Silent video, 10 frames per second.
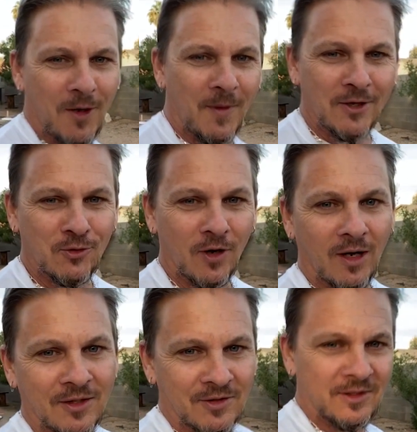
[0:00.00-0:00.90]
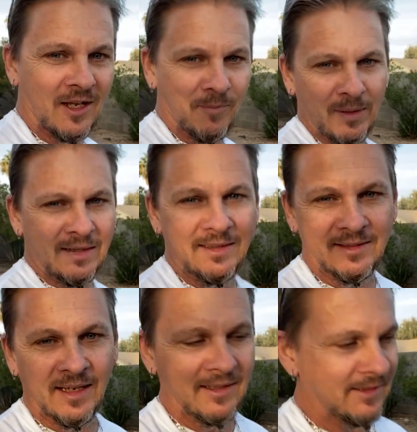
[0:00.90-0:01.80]
of my trucks has got a big
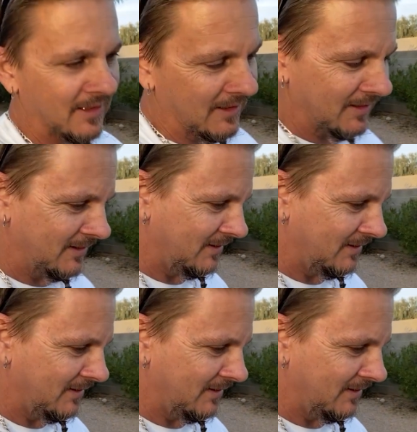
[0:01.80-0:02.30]
dent in it,